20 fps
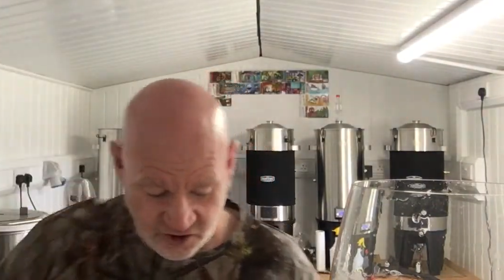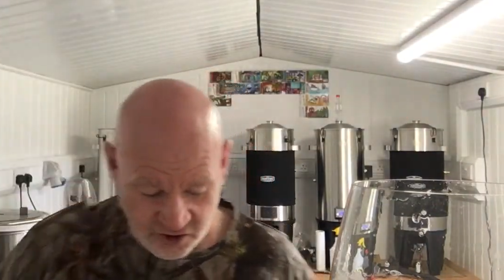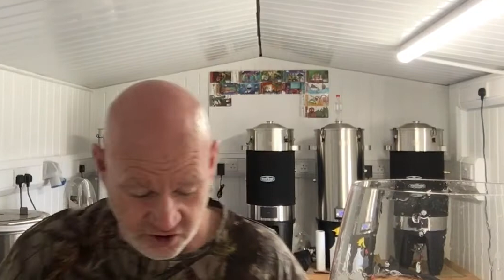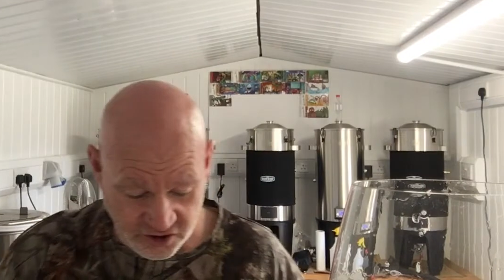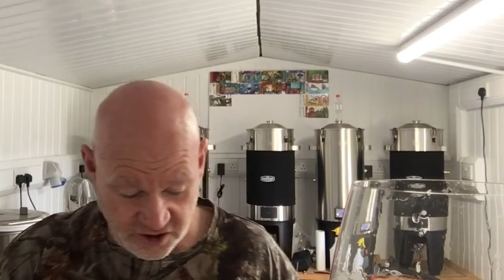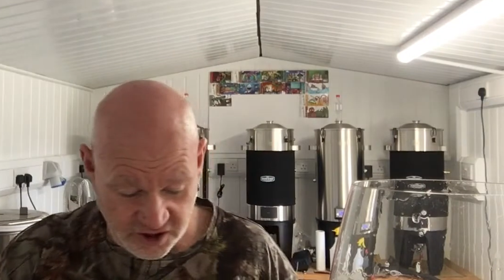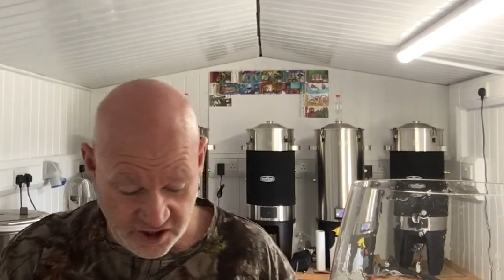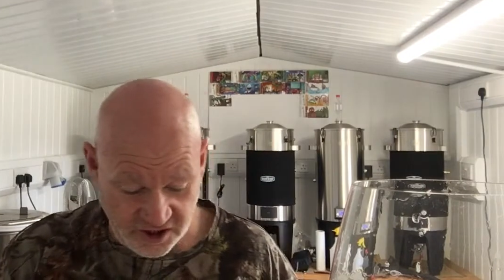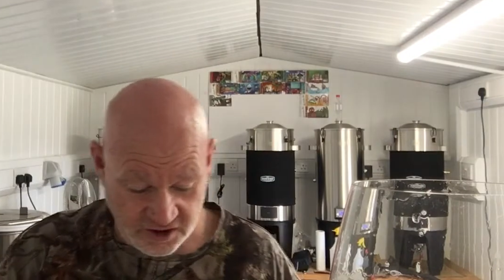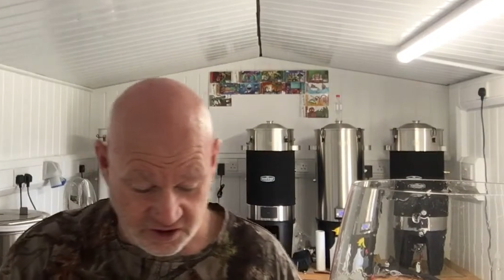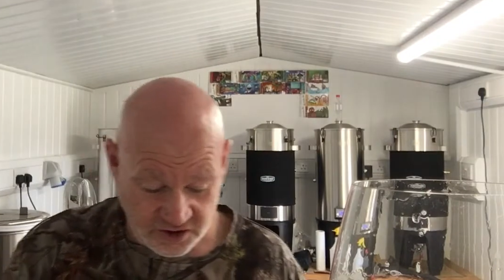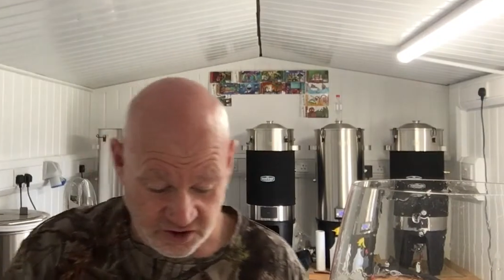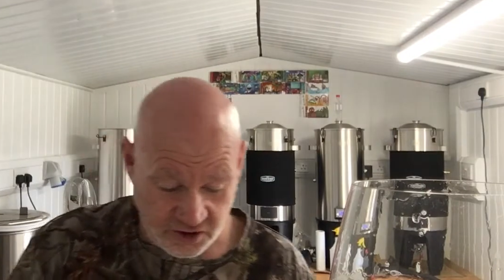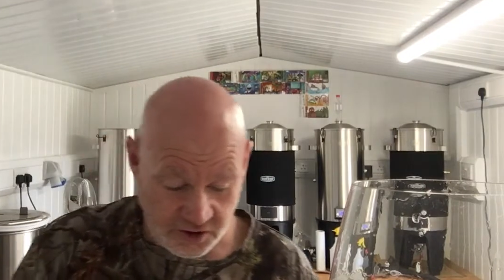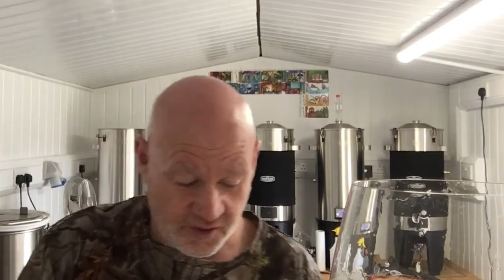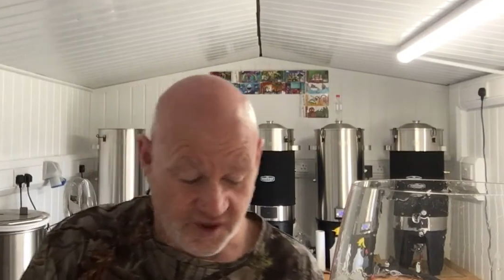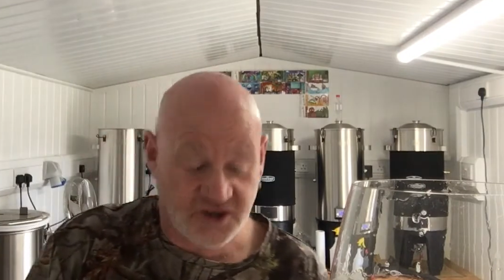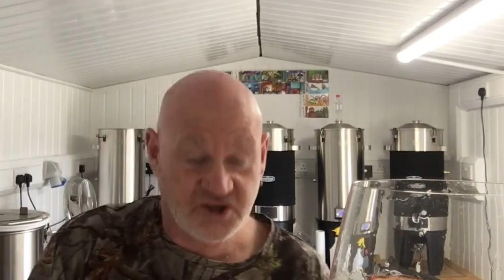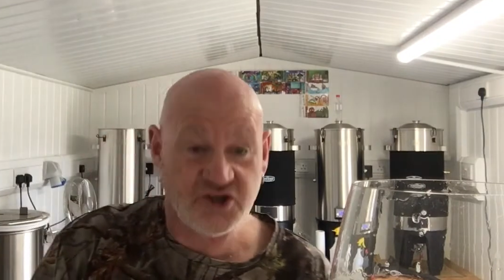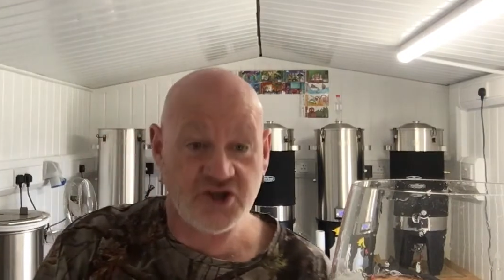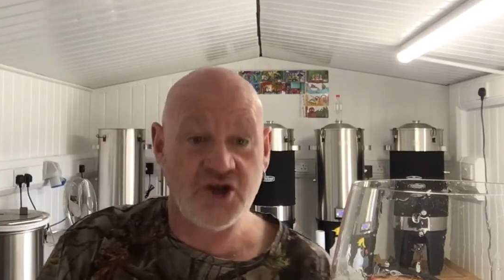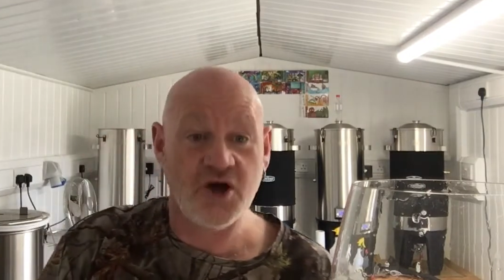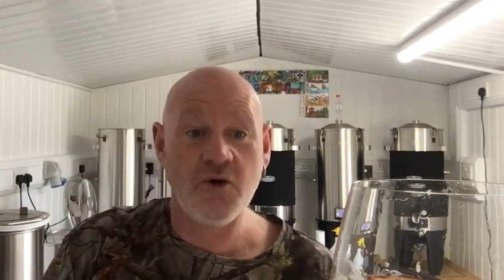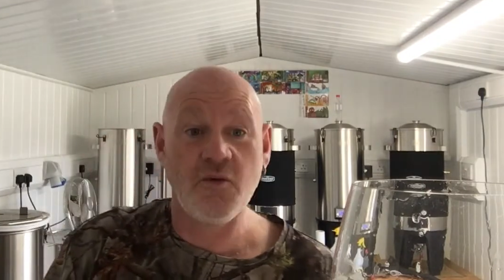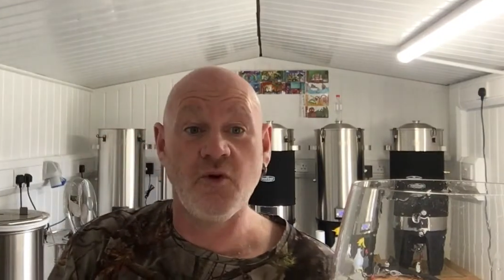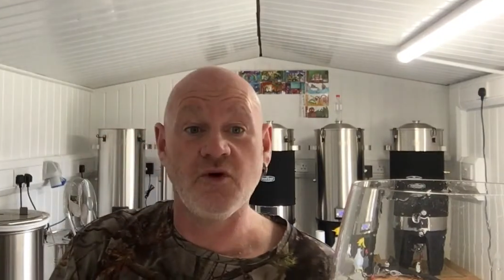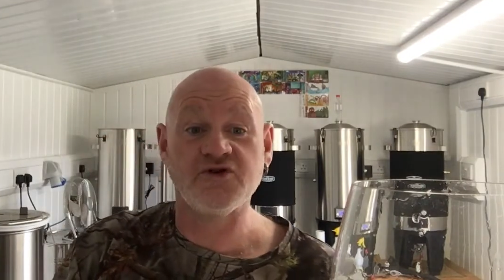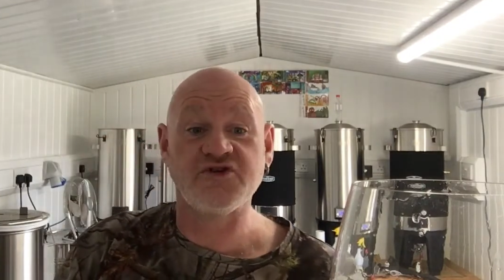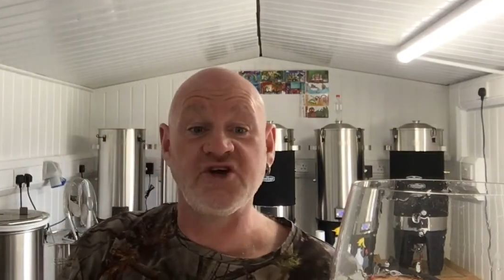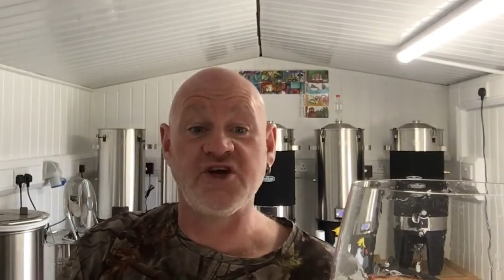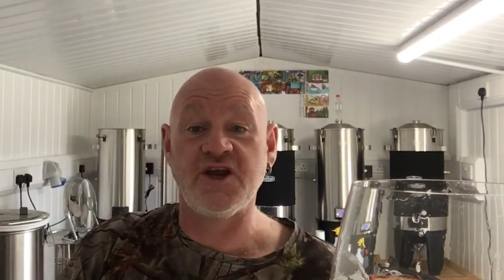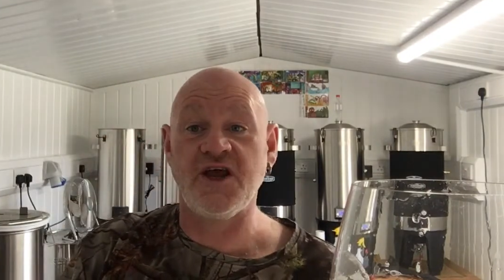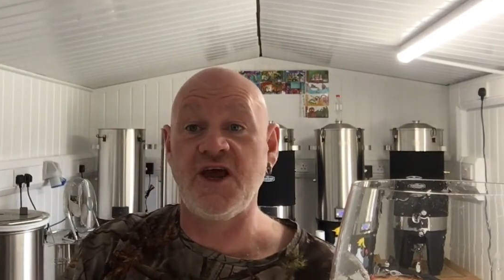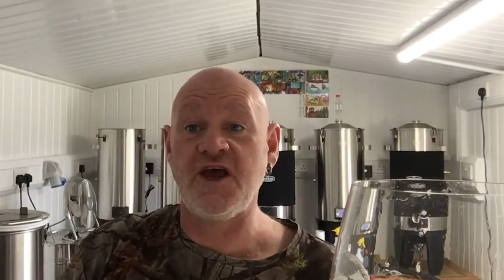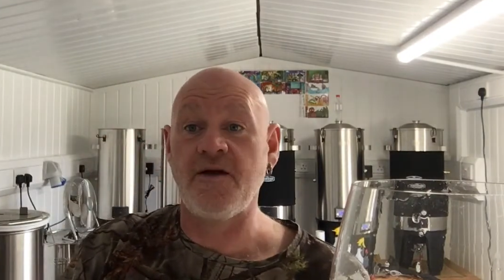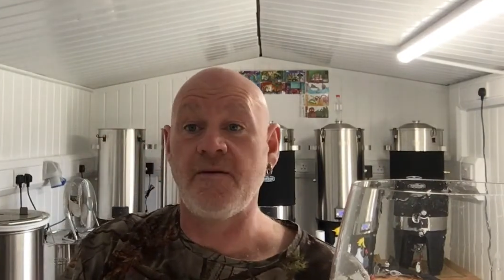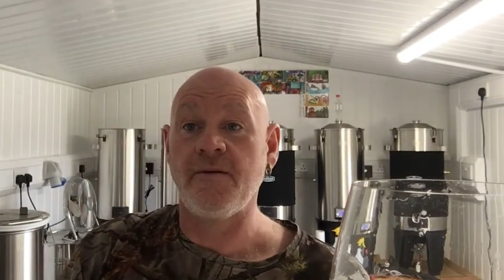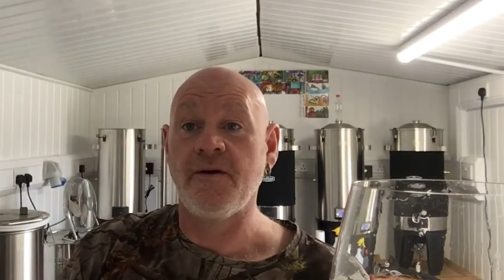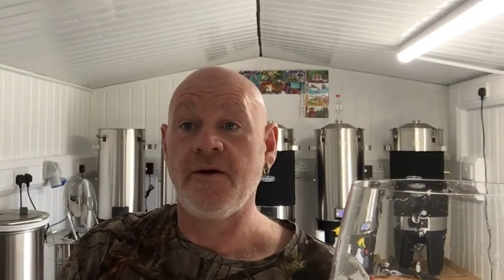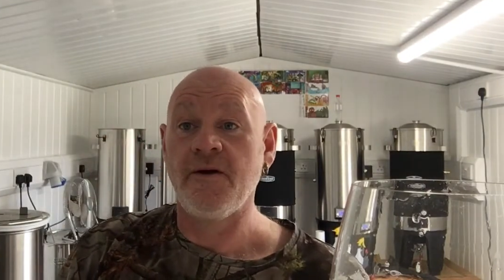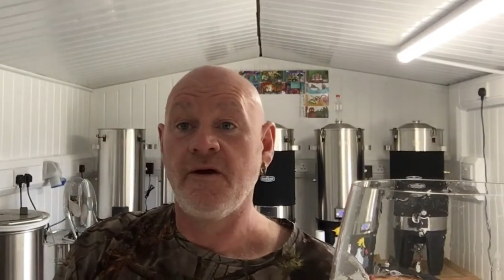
idea. So you actually know what's in it.